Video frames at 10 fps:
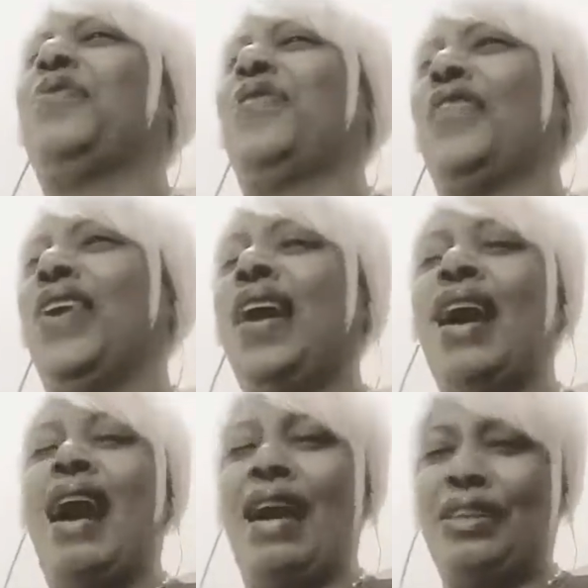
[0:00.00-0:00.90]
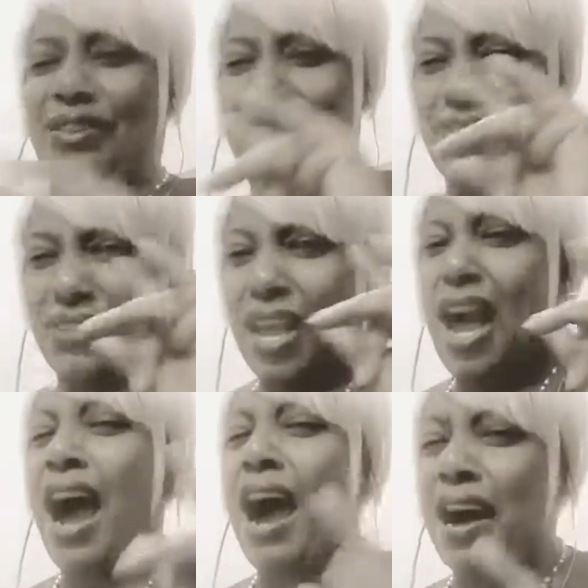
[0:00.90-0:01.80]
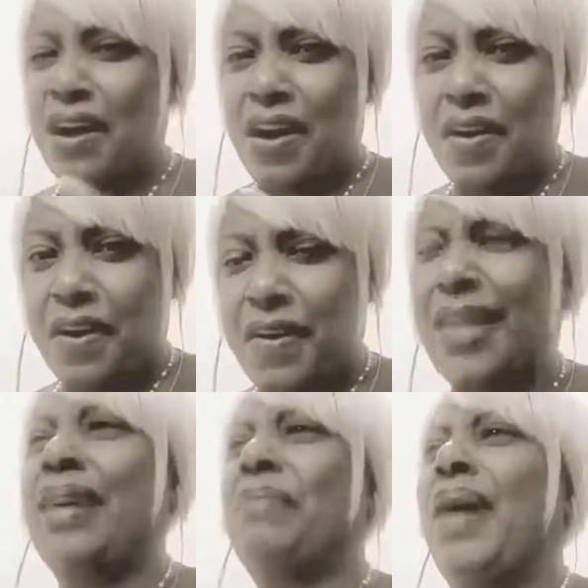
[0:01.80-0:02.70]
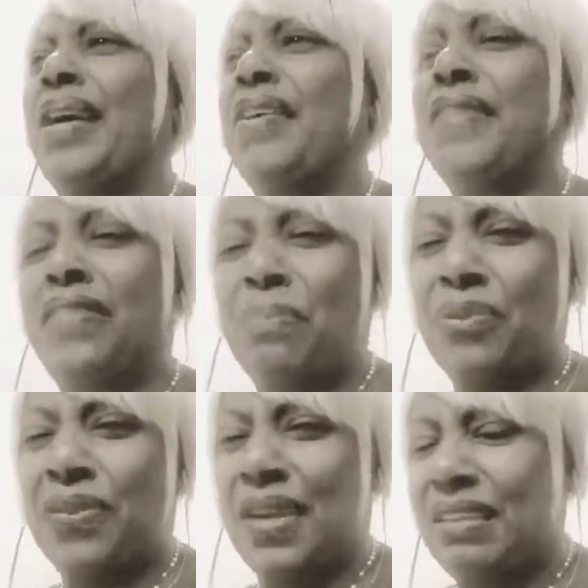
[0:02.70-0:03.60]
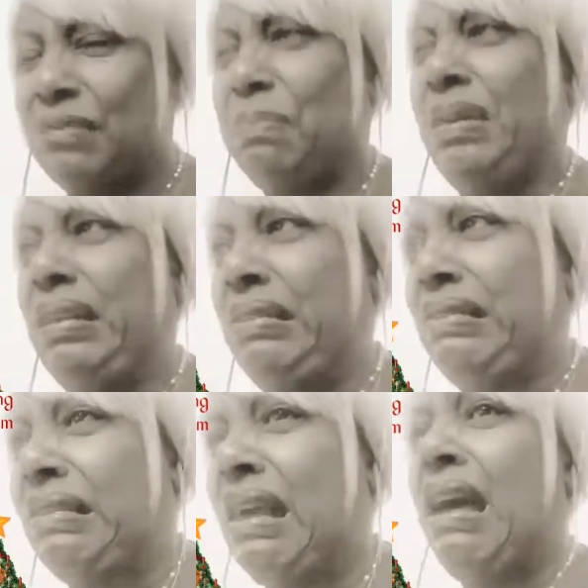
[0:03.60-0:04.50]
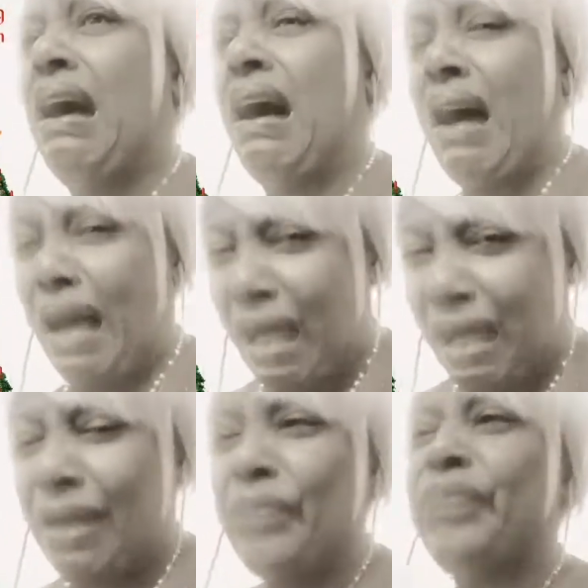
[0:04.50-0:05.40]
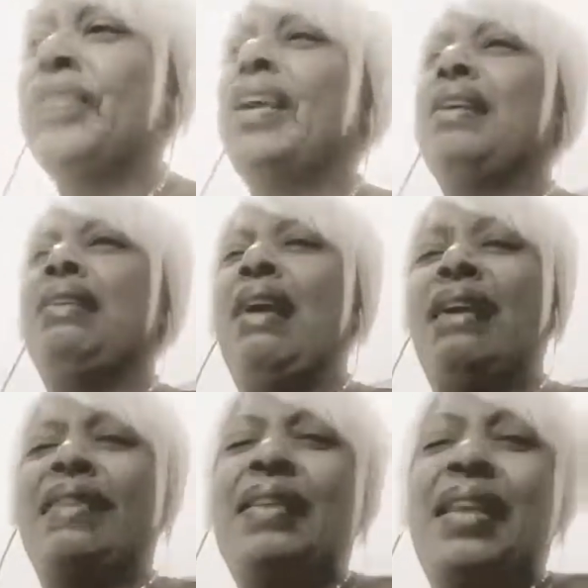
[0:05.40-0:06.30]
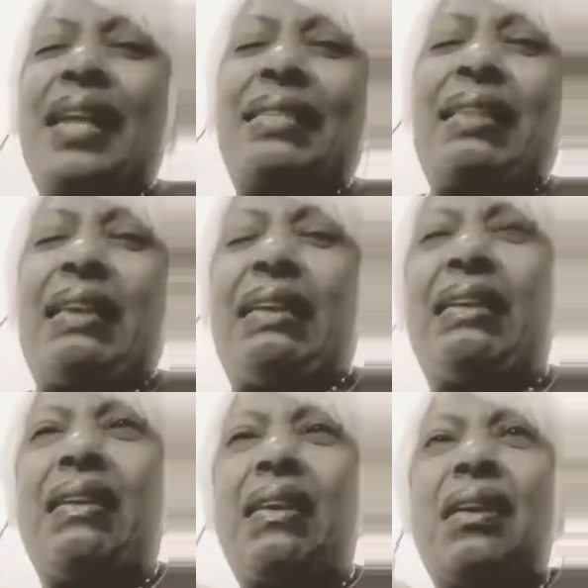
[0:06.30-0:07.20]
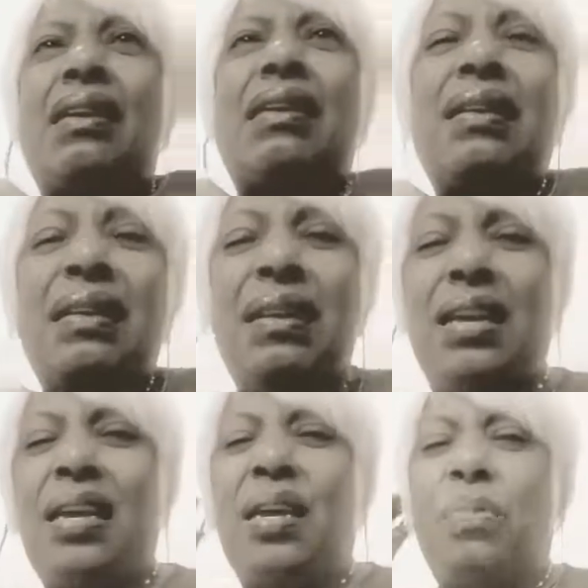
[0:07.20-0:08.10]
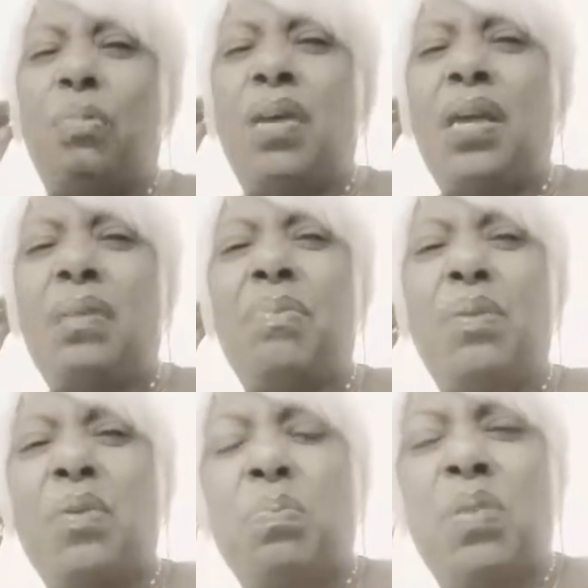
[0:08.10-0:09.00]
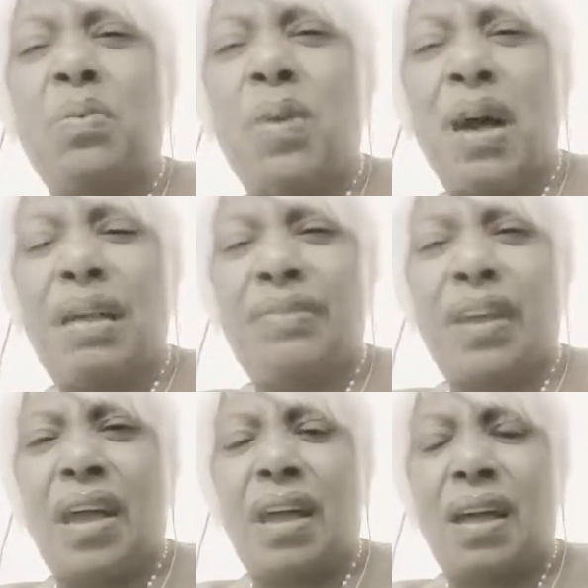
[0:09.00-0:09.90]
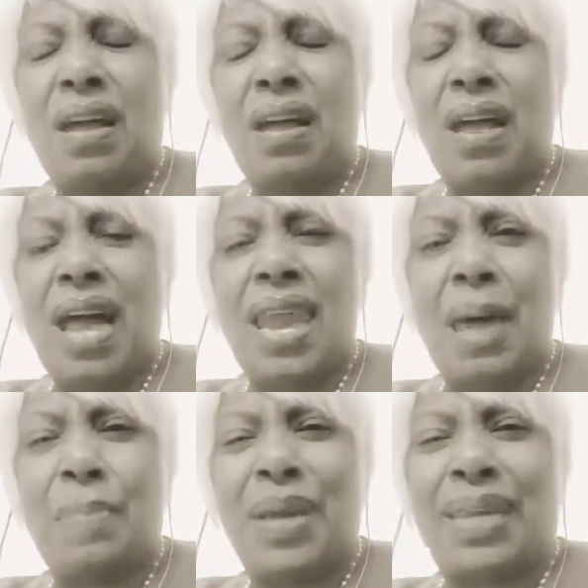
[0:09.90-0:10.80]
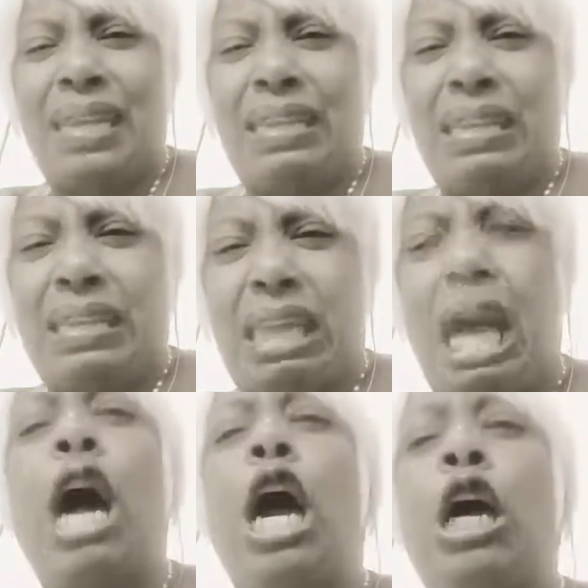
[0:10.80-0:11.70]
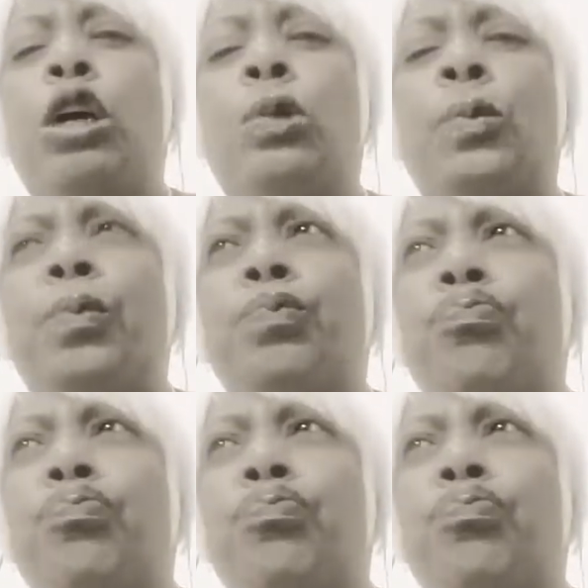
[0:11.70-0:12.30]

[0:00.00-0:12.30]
called for. Just correct my Christmas list, please. Yes, another thing. Me want a Lamborghini car.